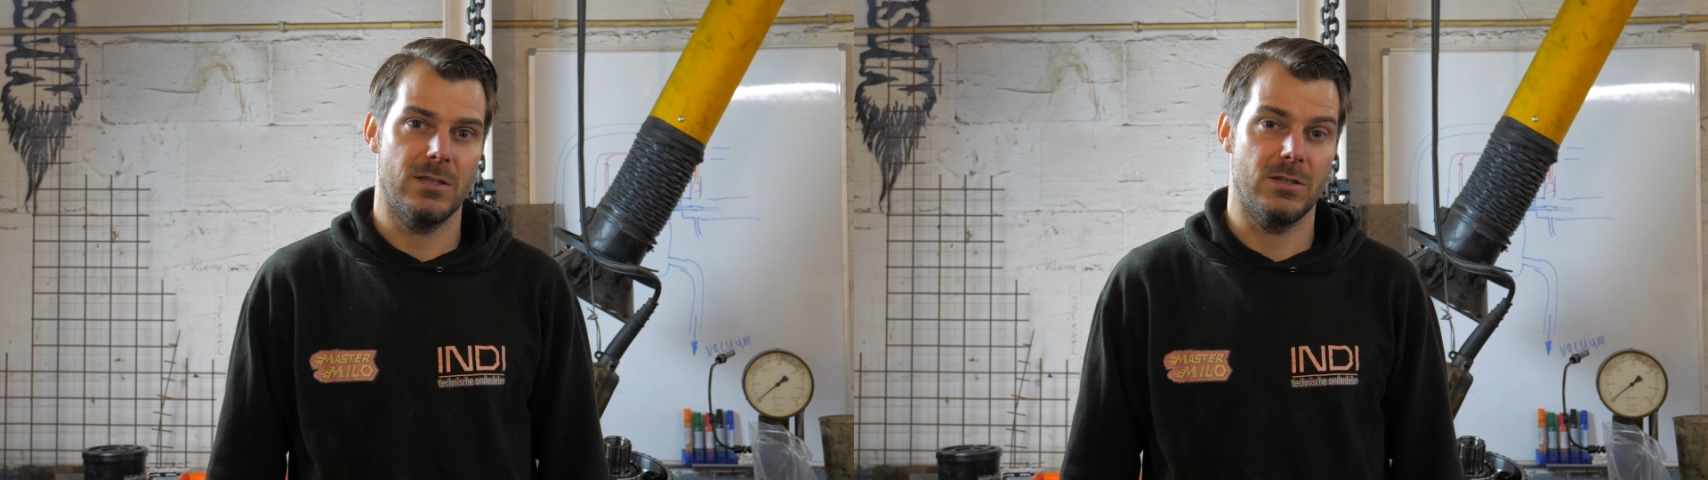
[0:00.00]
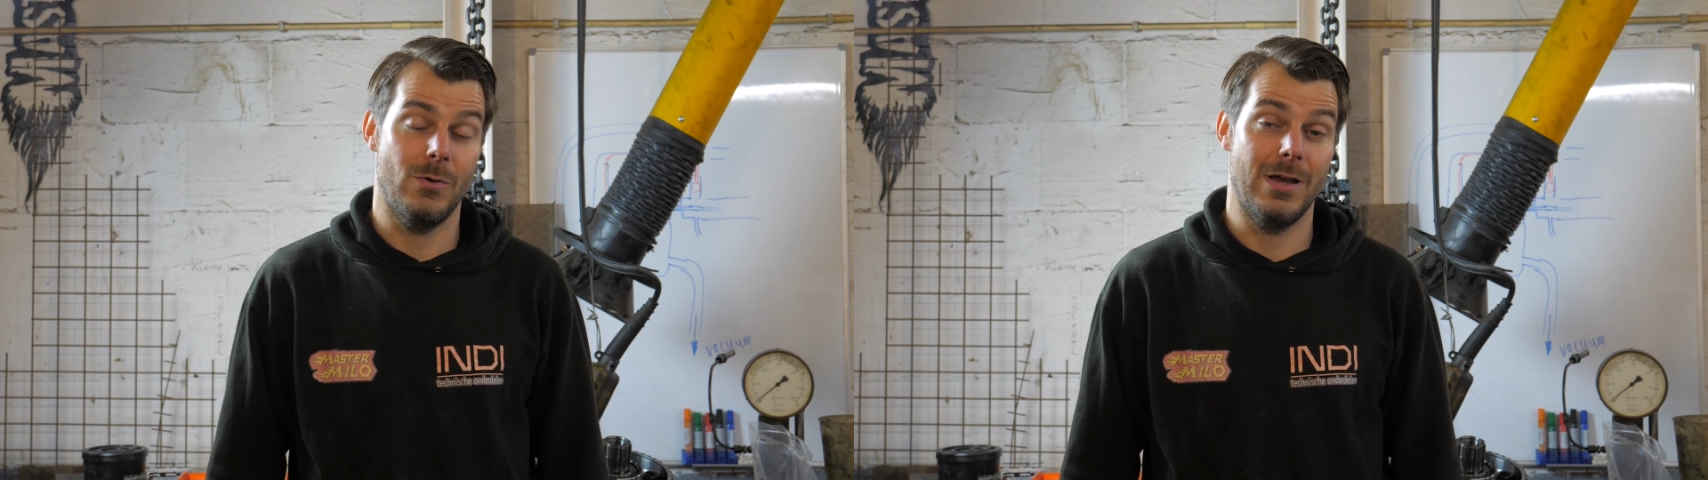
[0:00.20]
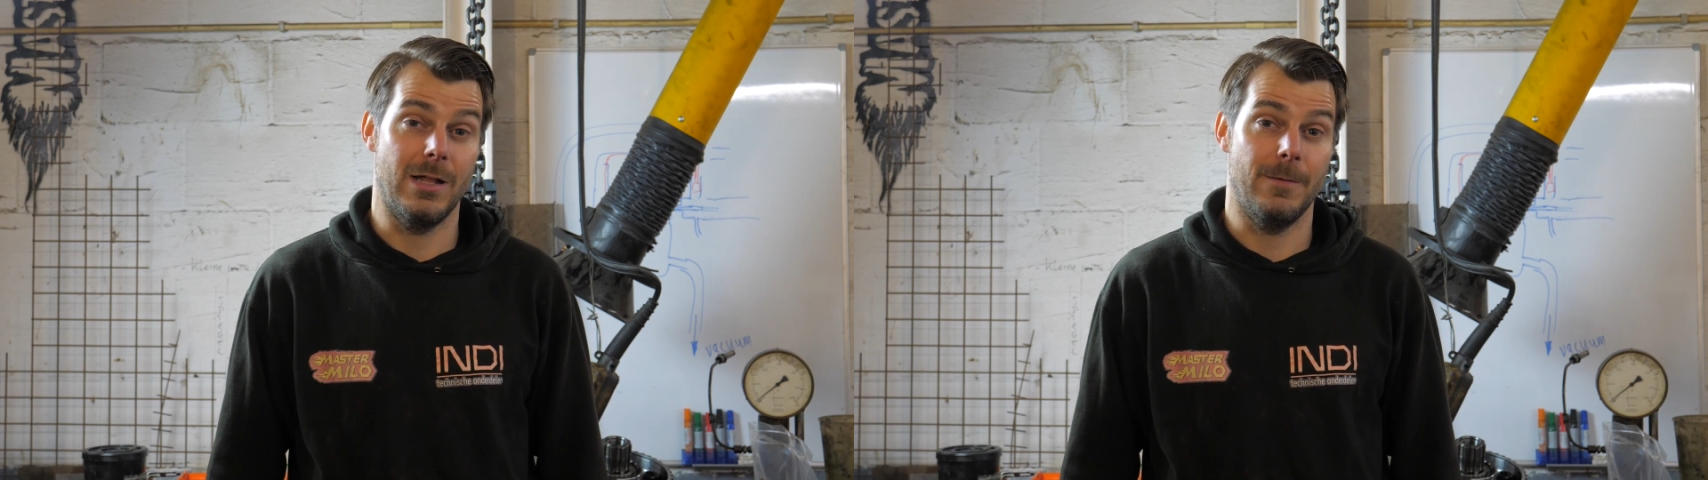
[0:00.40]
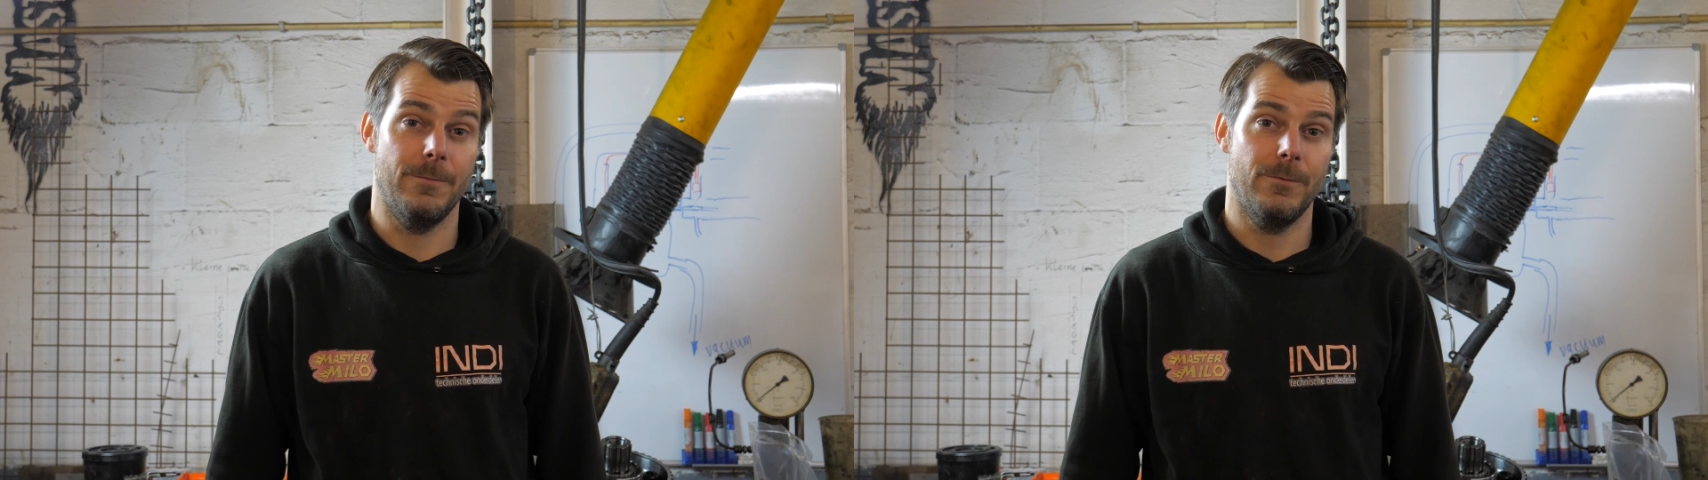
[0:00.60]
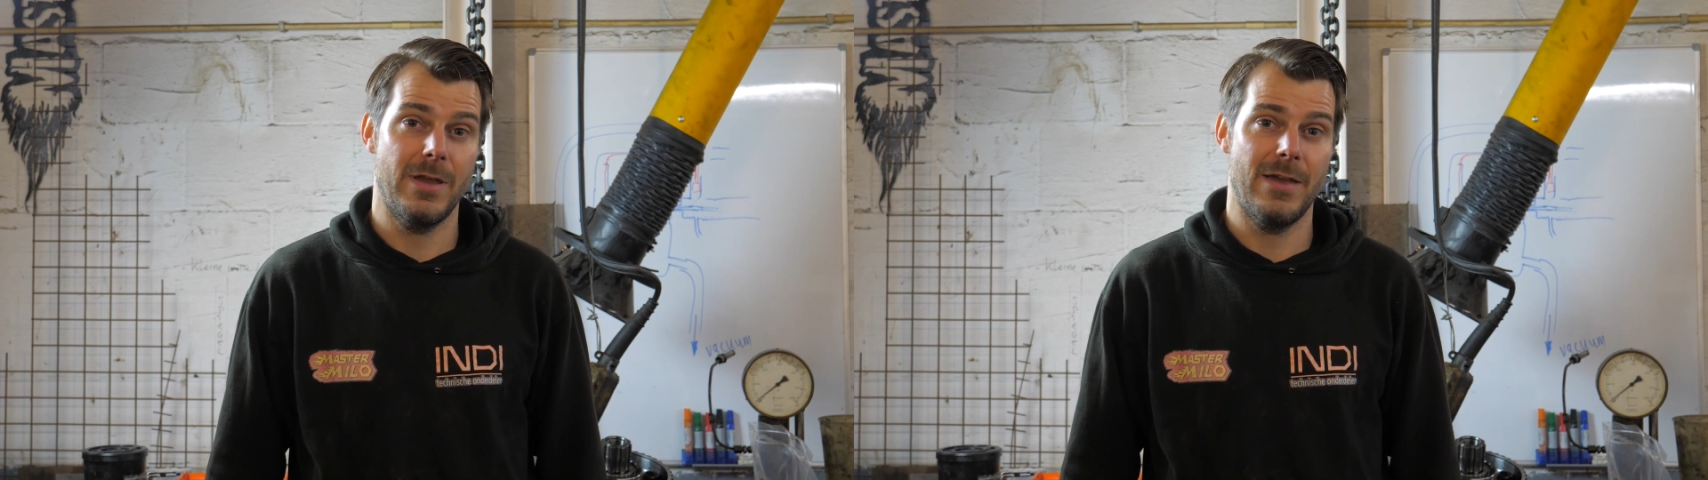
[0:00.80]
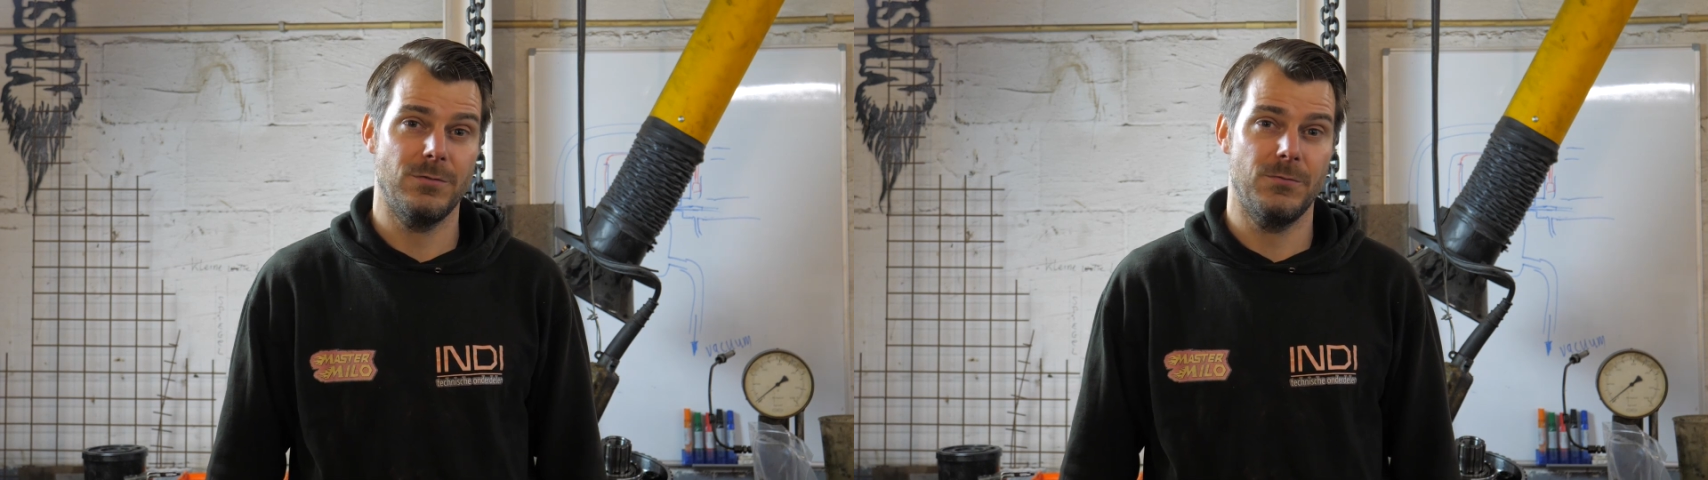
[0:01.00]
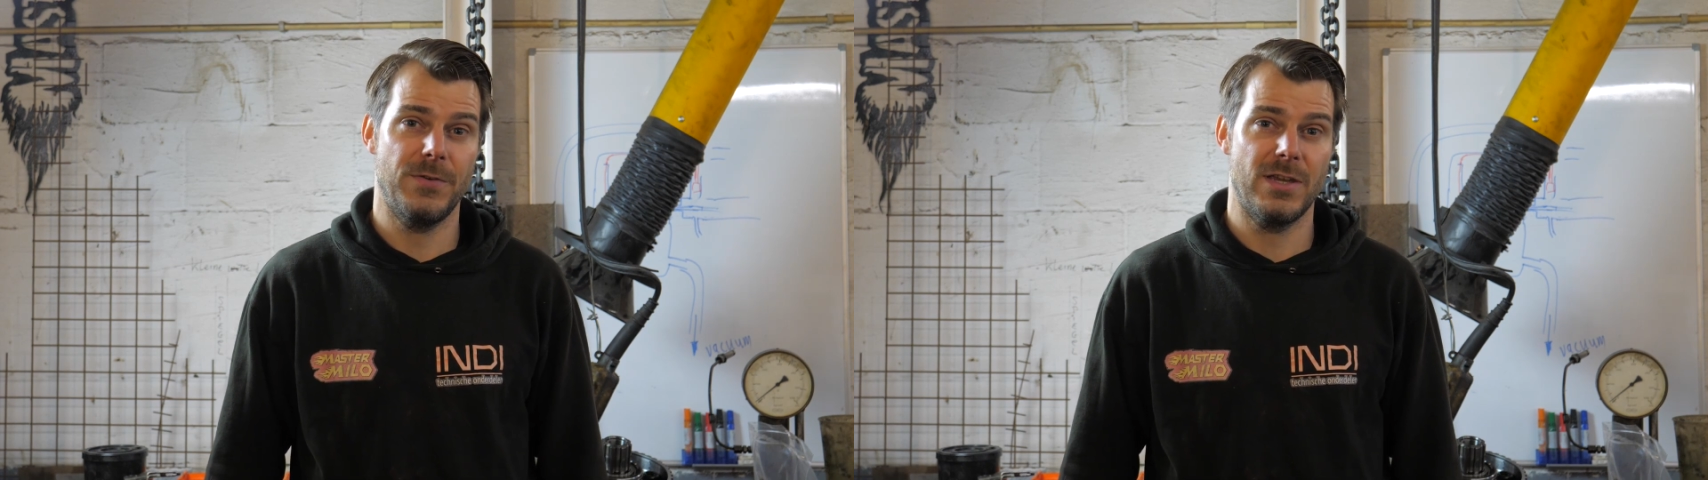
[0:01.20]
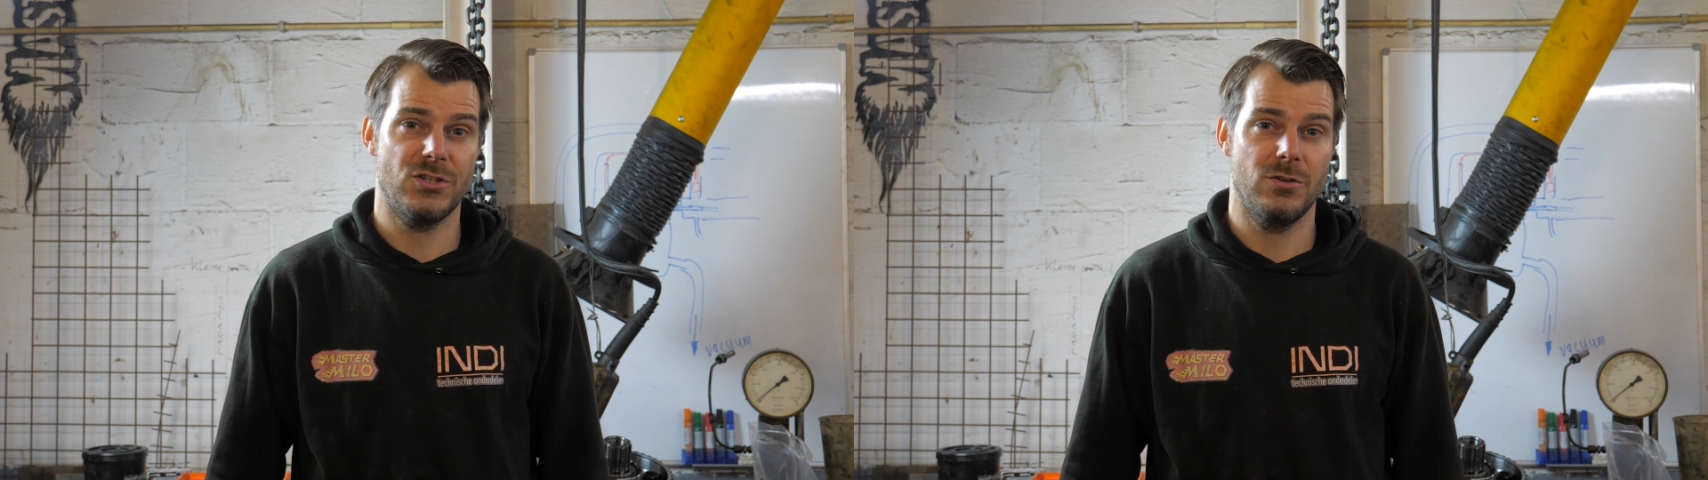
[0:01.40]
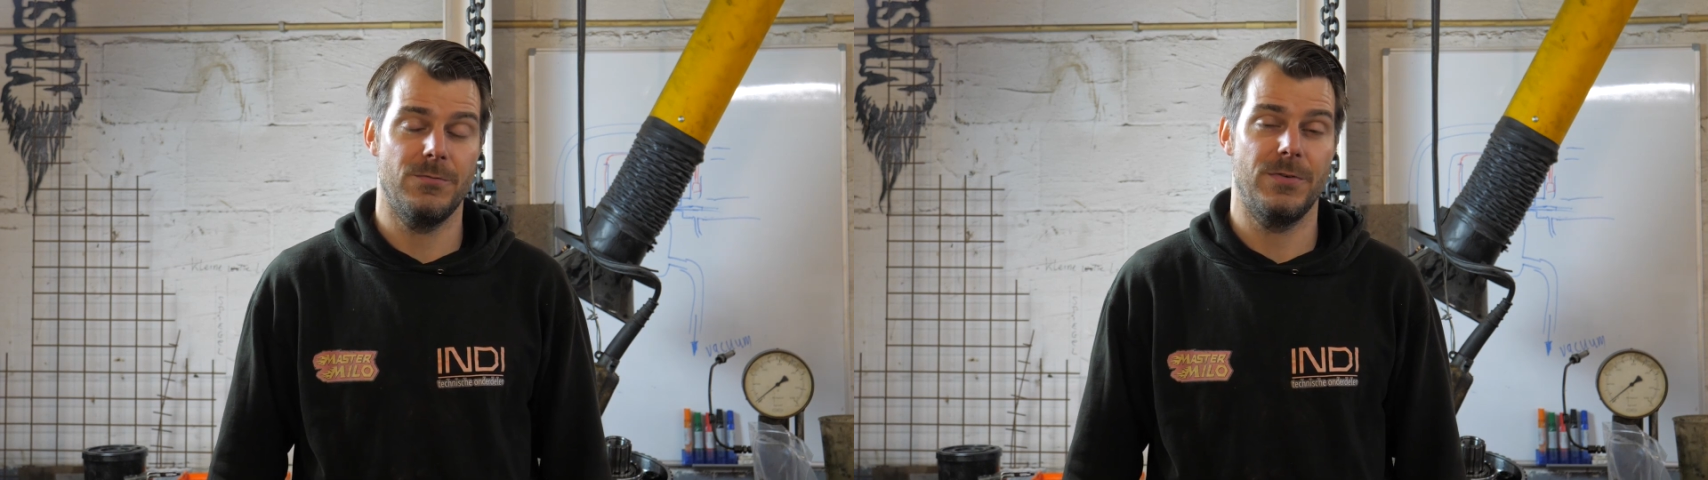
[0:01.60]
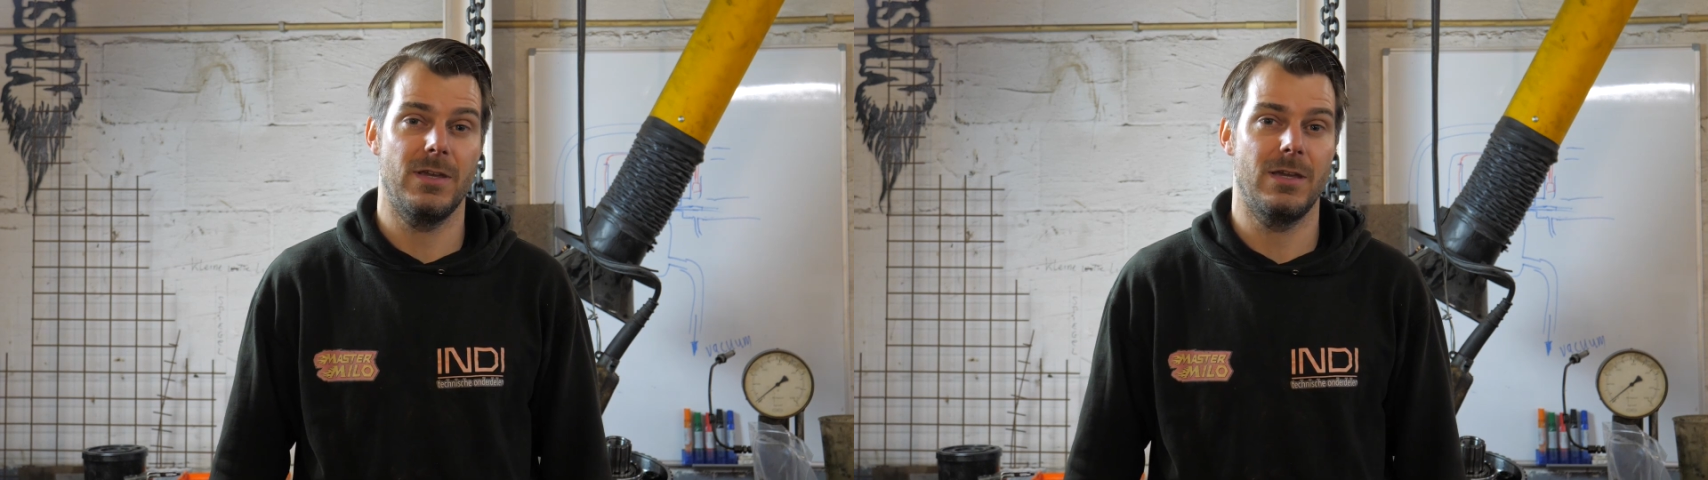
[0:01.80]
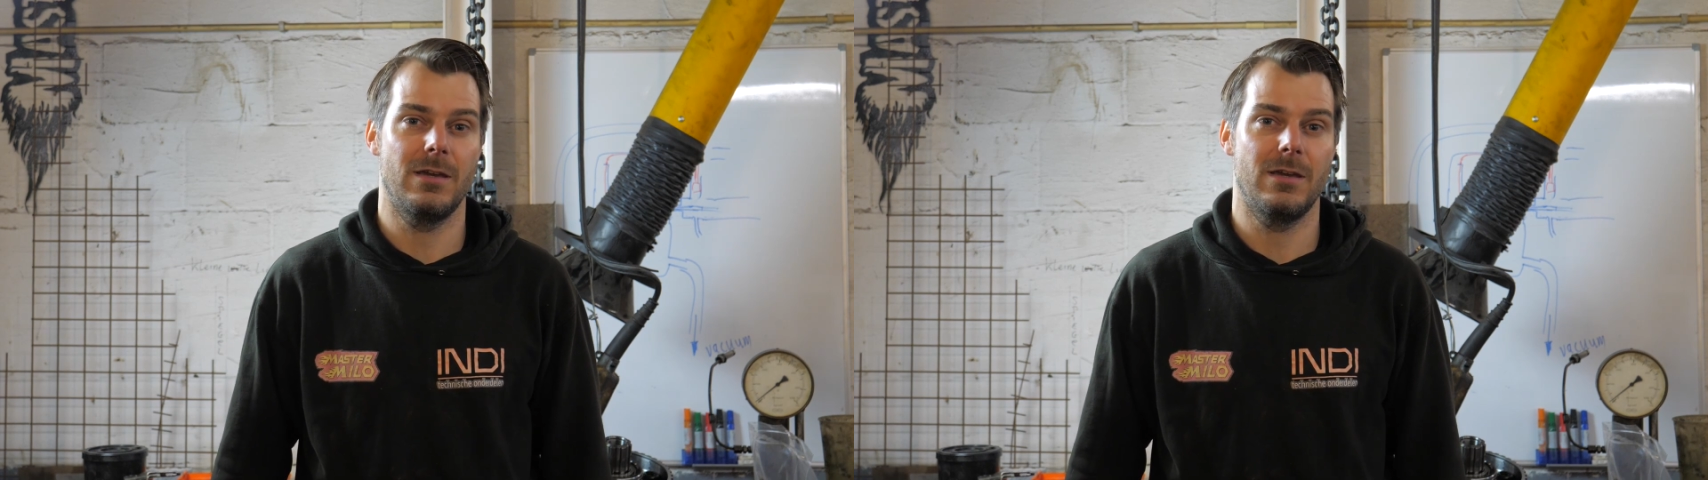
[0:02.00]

So well, we have to fix something